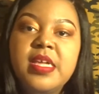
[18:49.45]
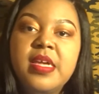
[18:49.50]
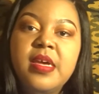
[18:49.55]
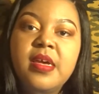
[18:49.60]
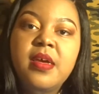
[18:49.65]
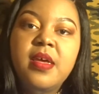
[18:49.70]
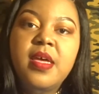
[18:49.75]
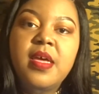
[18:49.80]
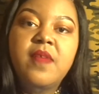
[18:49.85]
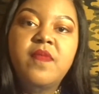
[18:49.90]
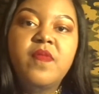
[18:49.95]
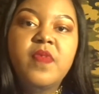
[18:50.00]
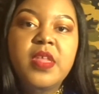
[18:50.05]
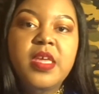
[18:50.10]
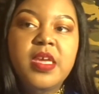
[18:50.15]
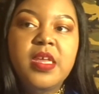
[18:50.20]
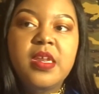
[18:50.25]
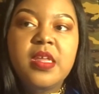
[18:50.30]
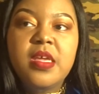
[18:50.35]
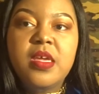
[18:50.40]

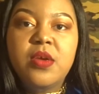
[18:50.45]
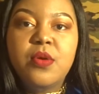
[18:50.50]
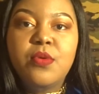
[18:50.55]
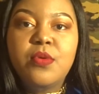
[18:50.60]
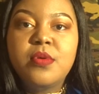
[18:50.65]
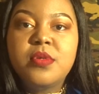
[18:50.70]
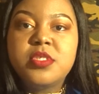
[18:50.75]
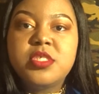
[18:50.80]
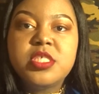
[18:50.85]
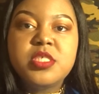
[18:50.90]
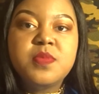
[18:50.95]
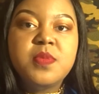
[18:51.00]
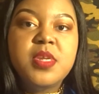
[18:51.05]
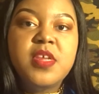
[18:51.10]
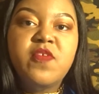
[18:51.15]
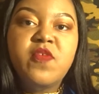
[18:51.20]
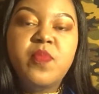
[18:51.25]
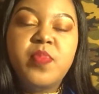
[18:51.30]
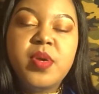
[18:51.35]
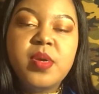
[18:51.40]
athletic or just
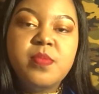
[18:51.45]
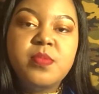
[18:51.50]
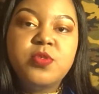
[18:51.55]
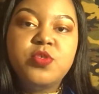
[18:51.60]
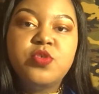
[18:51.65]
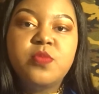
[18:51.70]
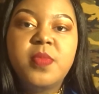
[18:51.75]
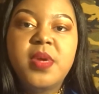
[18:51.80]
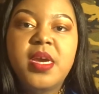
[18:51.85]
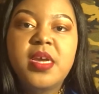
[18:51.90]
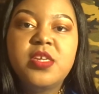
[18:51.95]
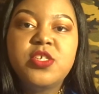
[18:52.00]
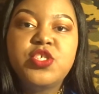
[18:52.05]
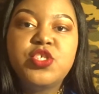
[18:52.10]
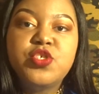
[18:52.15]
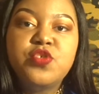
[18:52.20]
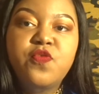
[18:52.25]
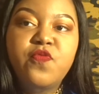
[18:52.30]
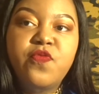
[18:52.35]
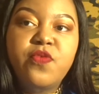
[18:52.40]
whatever purpose you're buying a
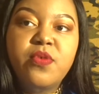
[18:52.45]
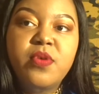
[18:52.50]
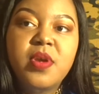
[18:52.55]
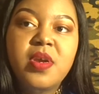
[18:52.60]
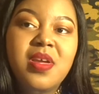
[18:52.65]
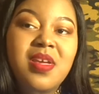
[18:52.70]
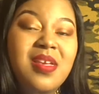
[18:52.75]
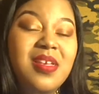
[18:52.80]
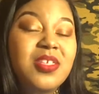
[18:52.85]
shoe for